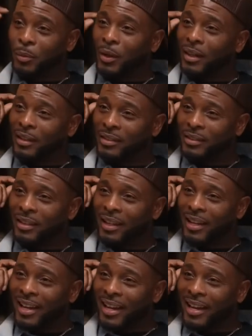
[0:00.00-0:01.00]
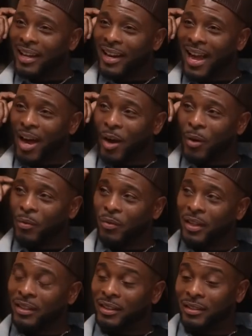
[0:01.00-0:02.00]
was and how
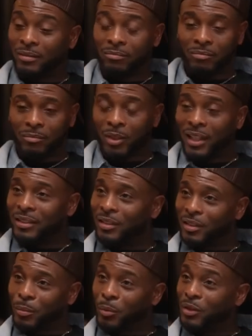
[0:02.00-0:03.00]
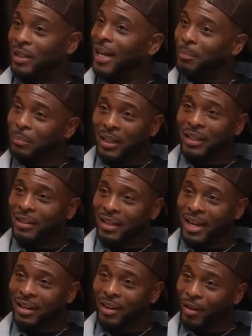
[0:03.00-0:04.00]
this relationship was not being
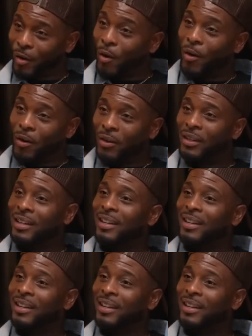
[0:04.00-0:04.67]
that at all,